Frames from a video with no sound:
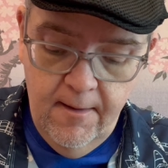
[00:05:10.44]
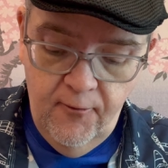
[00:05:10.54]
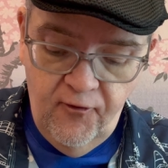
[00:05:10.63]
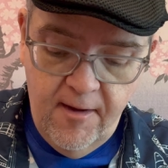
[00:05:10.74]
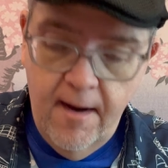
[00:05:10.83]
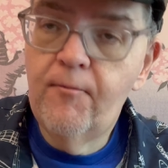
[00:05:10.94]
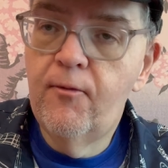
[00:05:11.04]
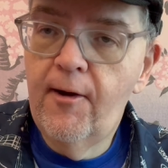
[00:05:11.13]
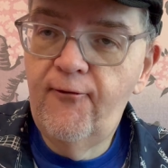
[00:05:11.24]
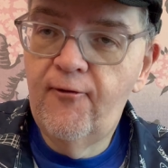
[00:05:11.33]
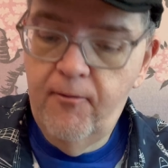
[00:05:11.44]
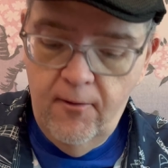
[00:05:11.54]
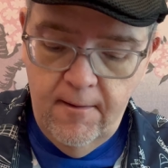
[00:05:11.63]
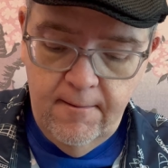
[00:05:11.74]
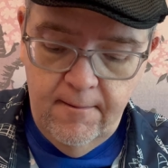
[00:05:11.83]
Just kind of breaks
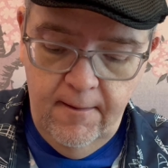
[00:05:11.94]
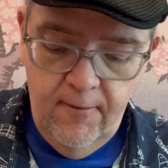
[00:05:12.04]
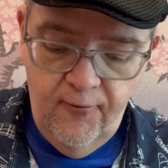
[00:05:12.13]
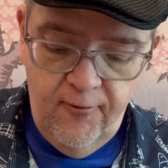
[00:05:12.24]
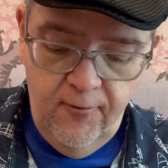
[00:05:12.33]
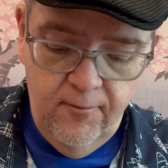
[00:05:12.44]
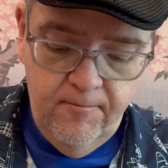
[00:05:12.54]
apart in the soup.